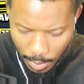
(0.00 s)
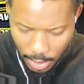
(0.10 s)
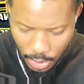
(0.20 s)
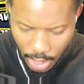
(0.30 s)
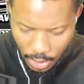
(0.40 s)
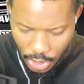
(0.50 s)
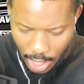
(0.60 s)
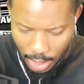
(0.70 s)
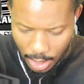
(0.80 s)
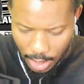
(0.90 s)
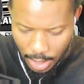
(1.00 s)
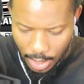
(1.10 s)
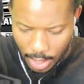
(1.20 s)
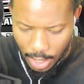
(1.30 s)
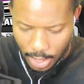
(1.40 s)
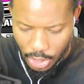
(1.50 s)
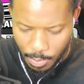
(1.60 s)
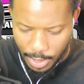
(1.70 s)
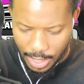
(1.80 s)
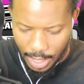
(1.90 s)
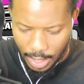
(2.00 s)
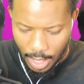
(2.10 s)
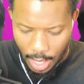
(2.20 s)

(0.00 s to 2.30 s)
want to do shell shock. 100%.